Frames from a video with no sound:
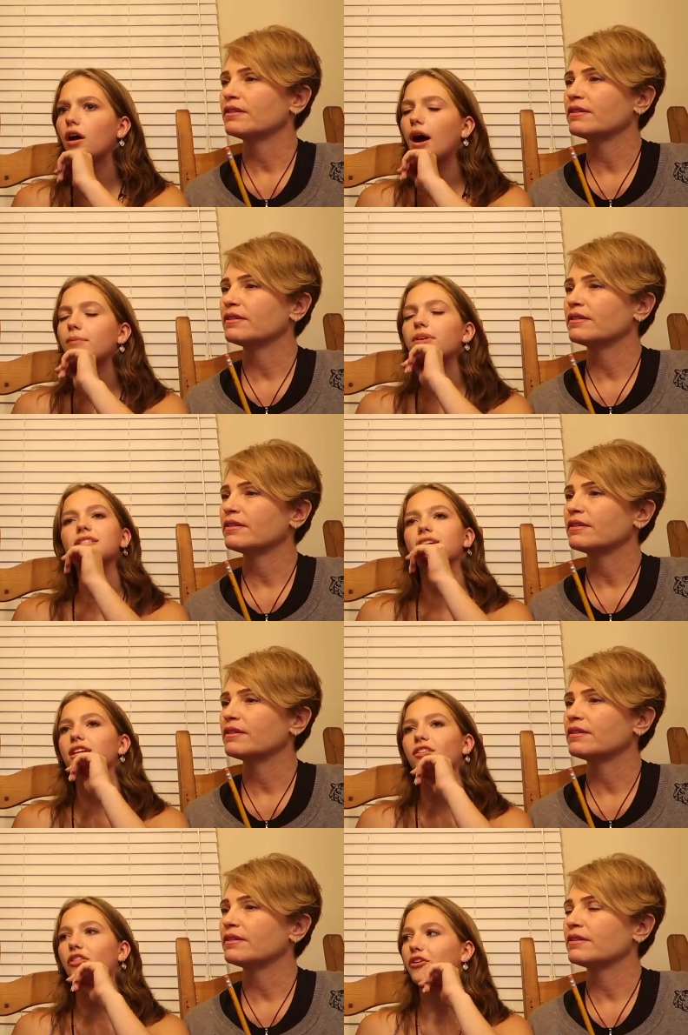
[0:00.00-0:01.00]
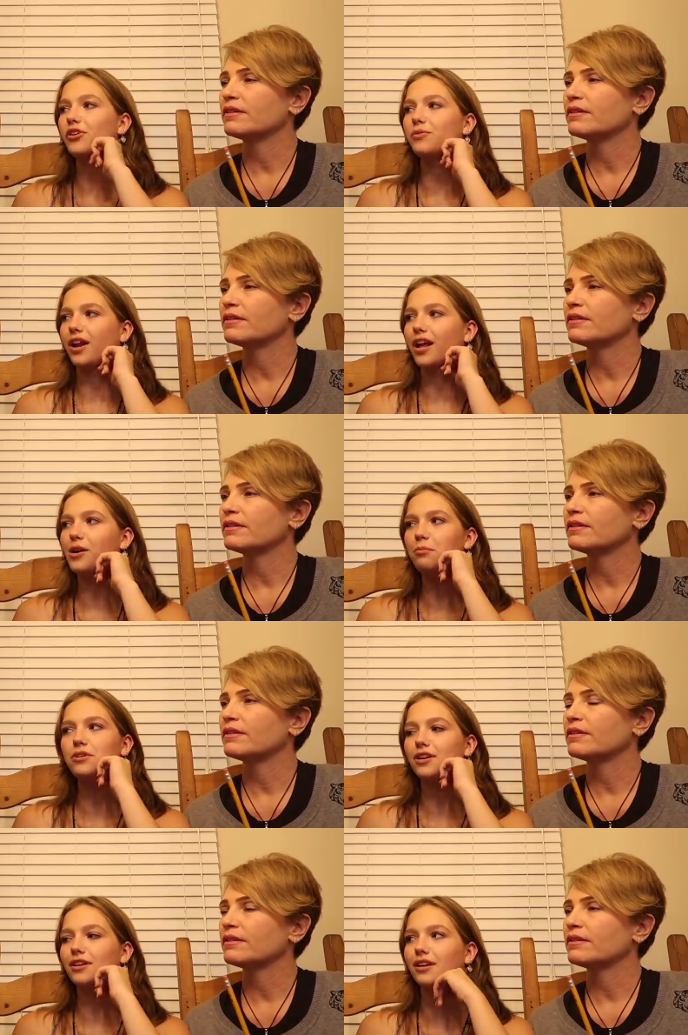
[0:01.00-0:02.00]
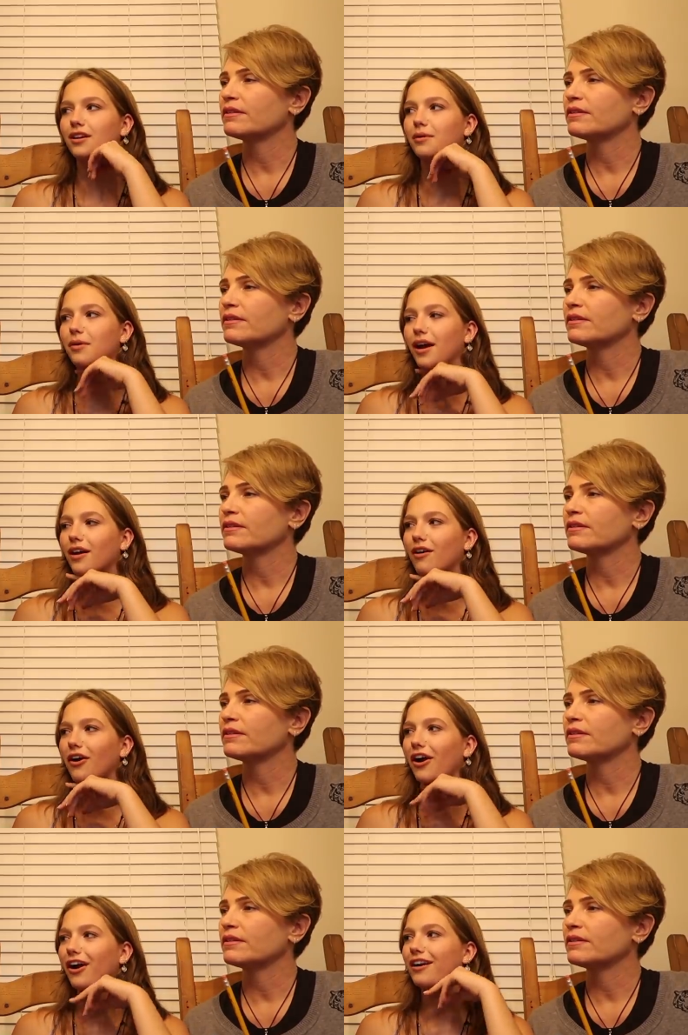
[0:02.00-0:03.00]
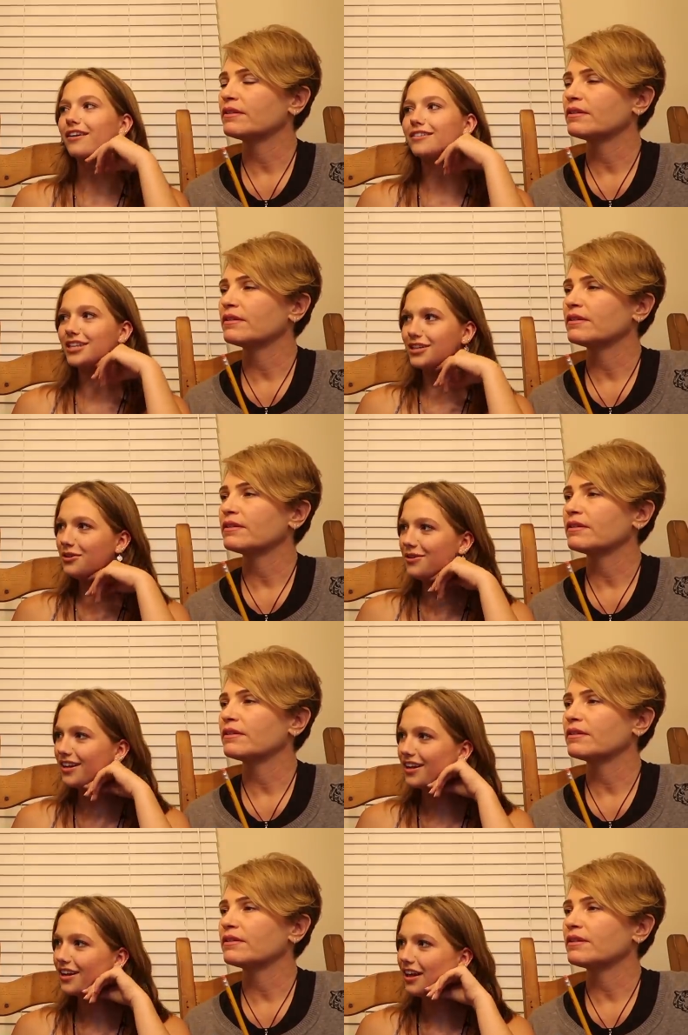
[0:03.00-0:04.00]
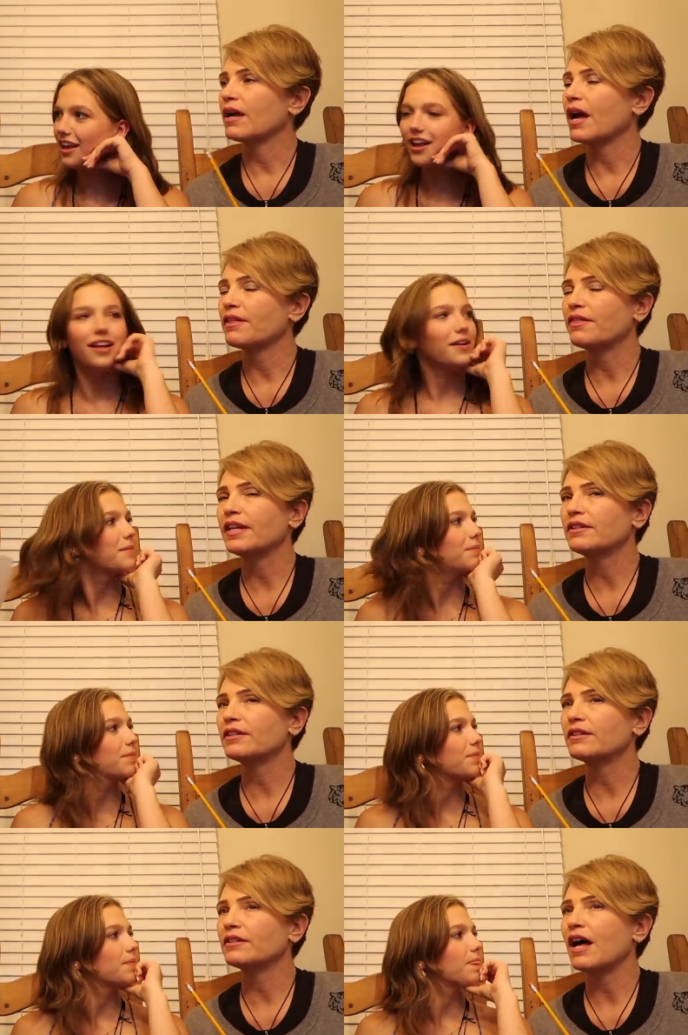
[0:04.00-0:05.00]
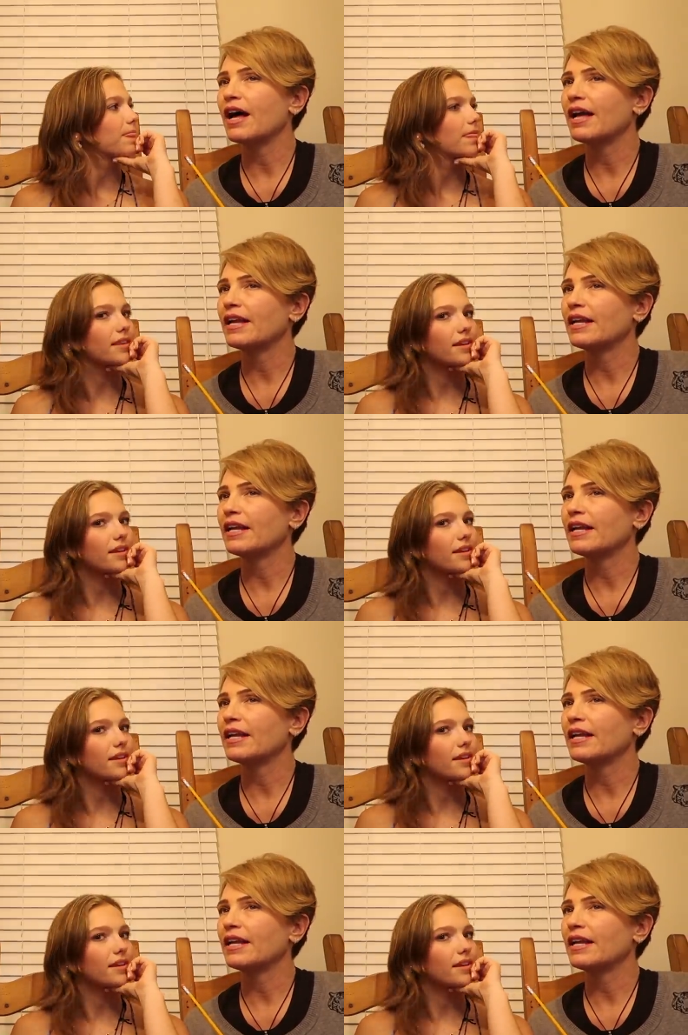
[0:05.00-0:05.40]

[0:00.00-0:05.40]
Speaker 1: I'm gonna say the third one. I hope you didn't get hit by a car. Did you? I think the lie